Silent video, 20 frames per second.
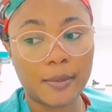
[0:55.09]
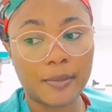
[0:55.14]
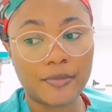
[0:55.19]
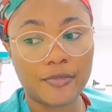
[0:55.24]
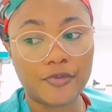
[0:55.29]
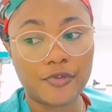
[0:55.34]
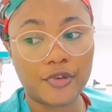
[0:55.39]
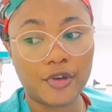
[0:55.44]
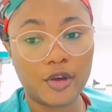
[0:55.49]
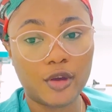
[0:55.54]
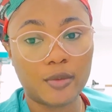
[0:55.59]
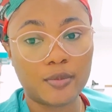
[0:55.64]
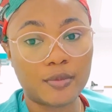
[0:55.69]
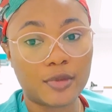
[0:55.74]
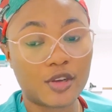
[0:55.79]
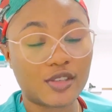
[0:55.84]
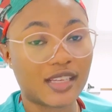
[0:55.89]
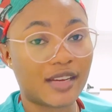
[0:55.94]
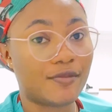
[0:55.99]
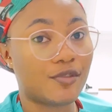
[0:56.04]

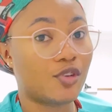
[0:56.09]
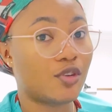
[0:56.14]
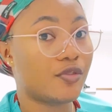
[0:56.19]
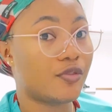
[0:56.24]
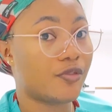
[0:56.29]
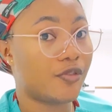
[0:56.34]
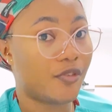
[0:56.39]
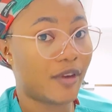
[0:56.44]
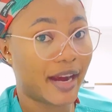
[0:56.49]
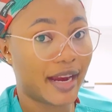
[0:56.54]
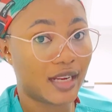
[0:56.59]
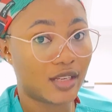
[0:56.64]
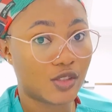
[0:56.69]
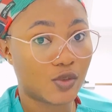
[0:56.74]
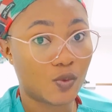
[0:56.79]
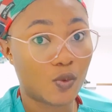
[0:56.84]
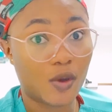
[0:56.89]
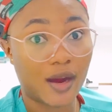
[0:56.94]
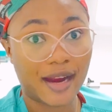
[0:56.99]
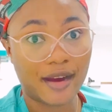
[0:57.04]
because I've got friends
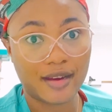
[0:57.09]
who are